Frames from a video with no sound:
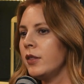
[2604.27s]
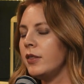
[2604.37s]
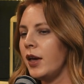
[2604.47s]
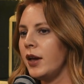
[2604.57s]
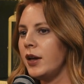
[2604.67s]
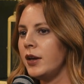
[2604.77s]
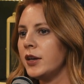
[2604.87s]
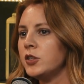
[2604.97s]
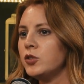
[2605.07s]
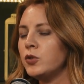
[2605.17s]
They
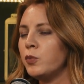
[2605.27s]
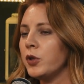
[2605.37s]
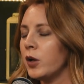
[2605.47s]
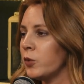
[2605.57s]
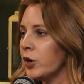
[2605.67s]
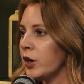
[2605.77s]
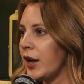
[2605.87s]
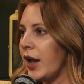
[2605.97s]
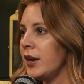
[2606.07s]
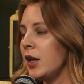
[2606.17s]
can do blood
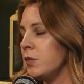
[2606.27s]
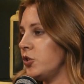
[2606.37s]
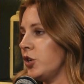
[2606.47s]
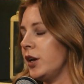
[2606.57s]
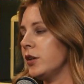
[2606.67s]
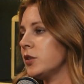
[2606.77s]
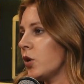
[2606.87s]
work and imaging.